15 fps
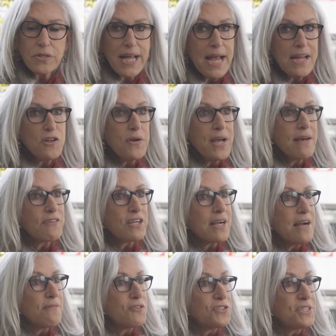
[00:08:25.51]
Can you have a
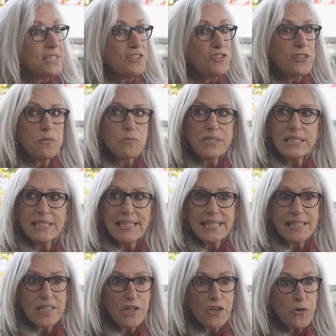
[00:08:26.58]
conversation with
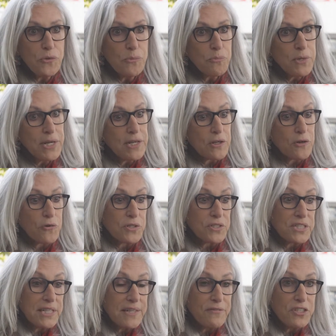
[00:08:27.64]
Stanley Kubrick or
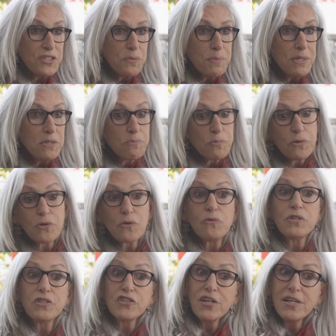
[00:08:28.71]
Steven Spielberg
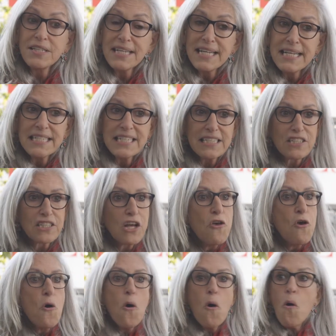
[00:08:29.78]
or John Landis
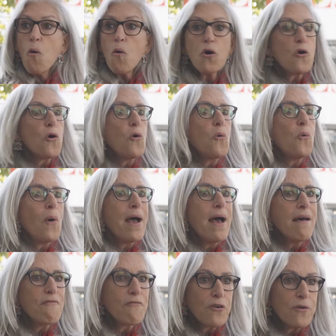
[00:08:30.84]
or
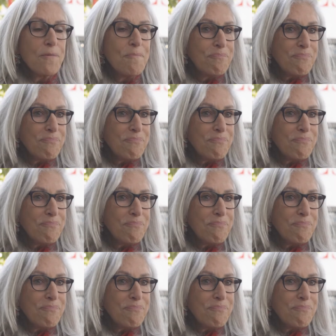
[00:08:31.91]
whoever?